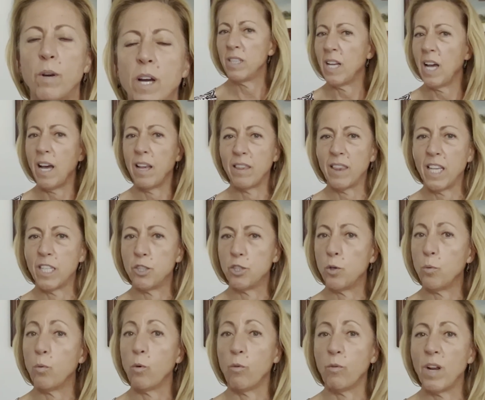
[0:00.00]
Not that
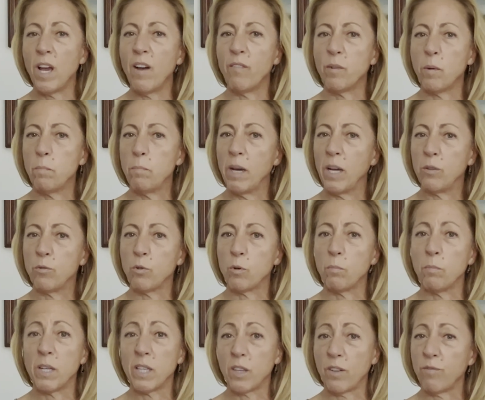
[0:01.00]
you won't have a
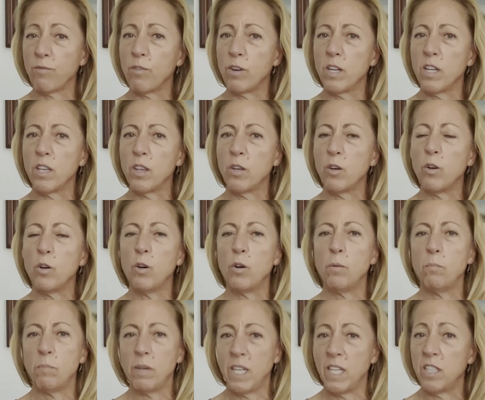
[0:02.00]
bedroom at the front of the
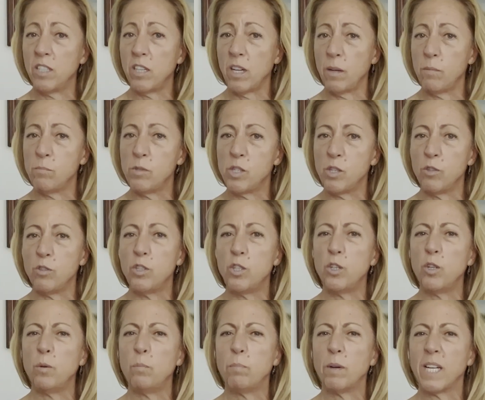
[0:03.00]
home, many times you
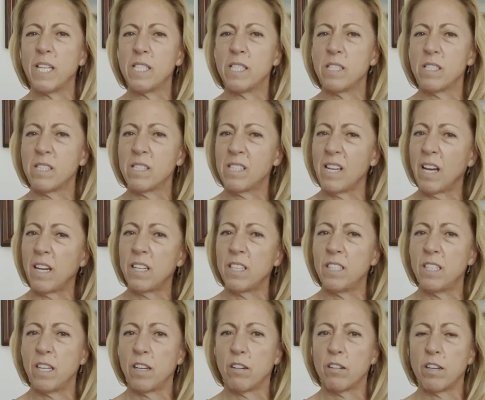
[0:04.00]
do, but it's a
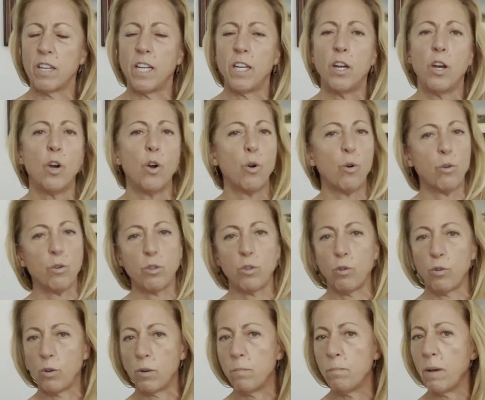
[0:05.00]
secondary or
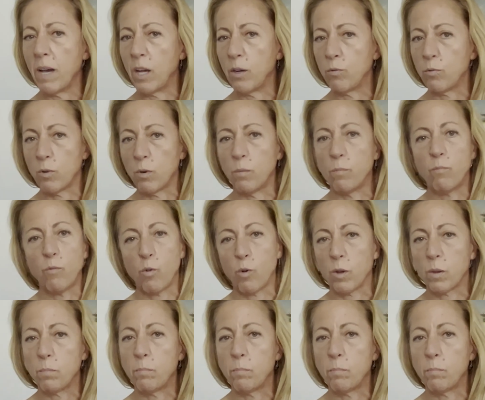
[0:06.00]
third bedroom, fourth